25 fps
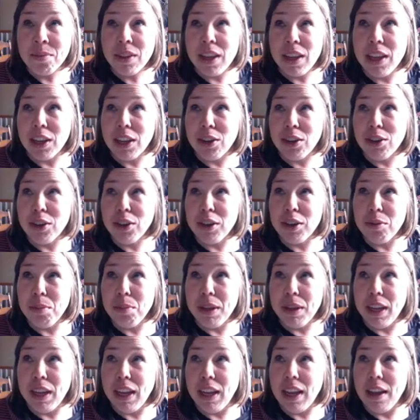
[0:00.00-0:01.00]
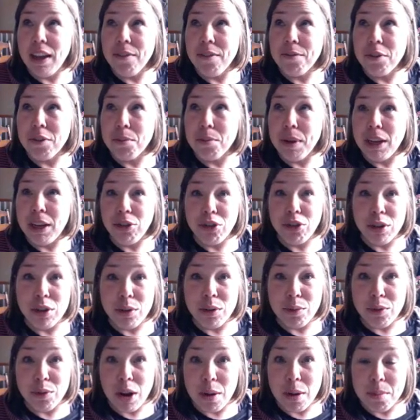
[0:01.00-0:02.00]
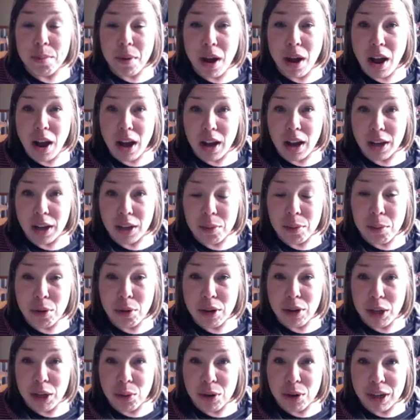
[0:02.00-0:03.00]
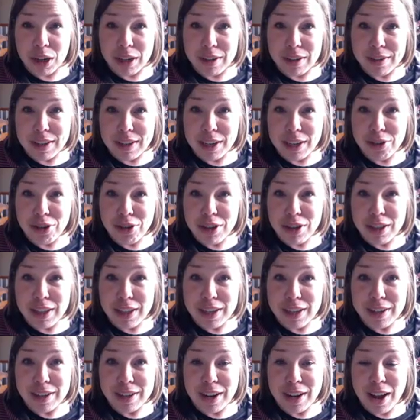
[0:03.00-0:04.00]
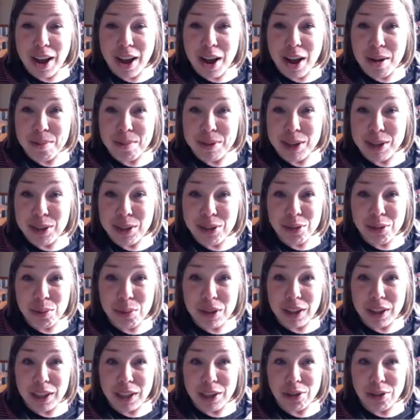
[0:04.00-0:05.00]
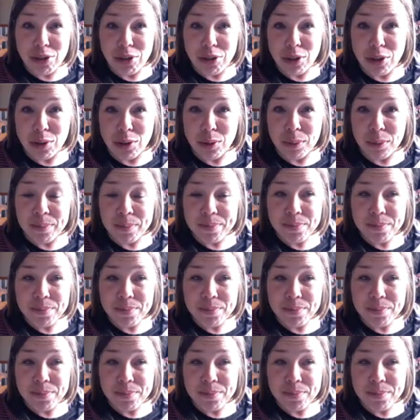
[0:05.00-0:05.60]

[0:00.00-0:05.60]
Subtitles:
It could be information from a community organization that deals with the issue.